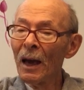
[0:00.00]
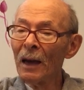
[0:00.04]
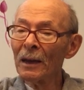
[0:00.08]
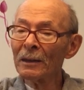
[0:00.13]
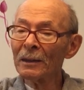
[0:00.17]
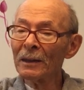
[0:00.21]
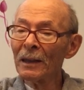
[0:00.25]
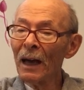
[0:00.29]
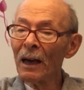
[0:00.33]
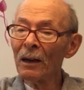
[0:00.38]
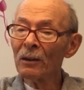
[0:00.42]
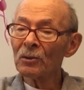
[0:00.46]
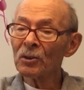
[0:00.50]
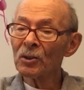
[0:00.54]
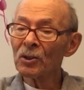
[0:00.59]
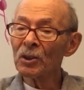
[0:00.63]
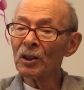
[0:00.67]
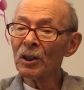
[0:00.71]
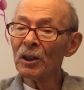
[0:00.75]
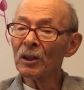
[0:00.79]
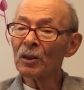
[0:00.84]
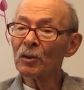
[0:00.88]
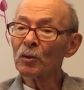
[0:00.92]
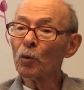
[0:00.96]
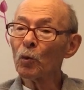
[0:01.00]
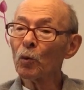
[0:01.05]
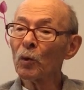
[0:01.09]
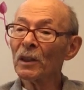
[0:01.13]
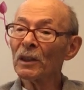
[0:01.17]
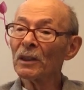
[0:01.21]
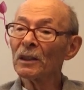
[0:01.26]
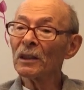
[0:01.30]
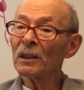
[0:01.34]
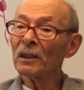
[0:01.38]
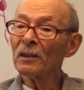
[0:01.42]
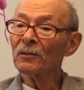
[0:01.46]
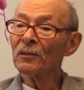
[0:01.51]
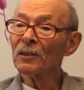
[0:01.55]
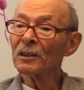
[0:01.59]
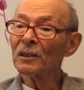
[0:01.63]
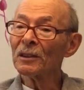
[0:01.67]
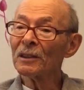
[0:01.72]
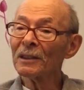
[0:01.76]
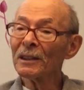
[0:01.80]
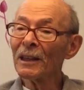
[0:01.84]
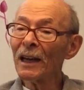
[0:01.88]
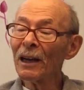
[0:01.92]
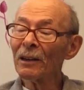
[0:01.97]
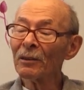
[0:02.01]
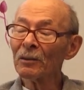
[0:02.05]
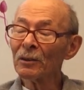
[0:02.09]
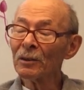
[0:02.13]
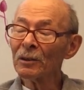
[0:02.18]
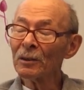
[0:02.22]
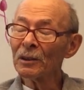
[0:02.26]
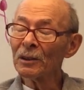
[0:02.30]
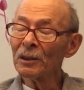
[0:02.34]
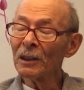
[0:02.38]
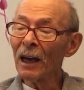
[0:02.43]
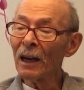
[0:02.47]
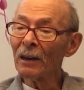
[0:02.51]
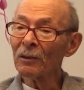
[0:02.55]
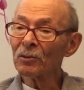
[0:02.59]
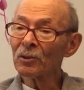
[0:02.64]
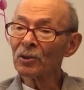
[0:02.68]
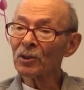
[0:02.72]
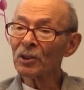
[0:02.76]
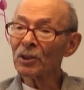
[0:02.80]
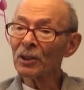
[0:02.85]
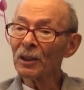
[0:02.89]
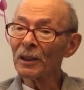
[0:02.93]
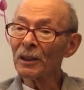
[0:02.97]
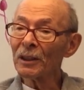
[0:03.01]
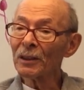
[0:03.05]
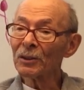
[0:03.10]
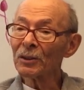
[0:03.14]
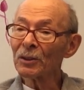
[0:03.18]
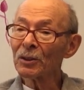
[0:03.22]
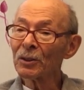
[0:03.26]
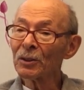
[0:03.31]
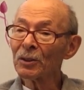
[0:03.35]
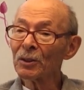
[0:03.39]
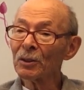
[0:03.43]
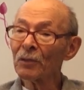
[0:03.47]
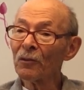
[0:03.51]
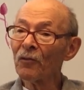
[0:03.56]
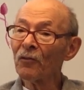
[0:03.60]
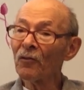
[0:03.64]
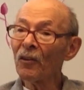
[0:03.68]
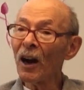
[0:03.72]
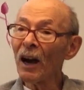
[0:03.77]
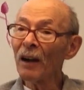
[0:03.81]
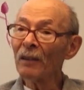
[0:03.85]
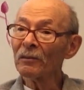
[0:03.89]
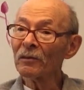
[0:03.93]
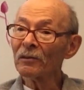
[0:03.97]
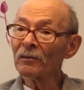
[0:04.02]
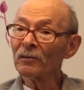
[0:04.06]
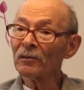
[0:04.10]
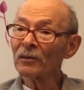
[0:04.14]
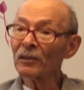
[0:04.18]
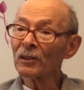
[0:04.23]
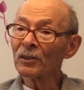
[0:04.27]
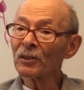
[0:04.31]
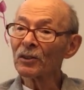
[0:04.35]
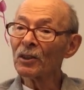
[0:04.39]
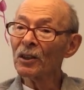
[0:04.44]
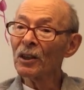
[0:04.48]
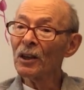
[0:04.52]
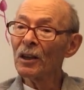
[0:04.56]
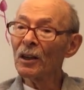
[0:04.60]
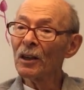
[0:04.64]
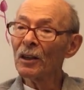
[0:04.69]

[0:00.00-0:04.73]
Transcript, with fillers: And downstairs, we lived in down, downstairs, the five of us.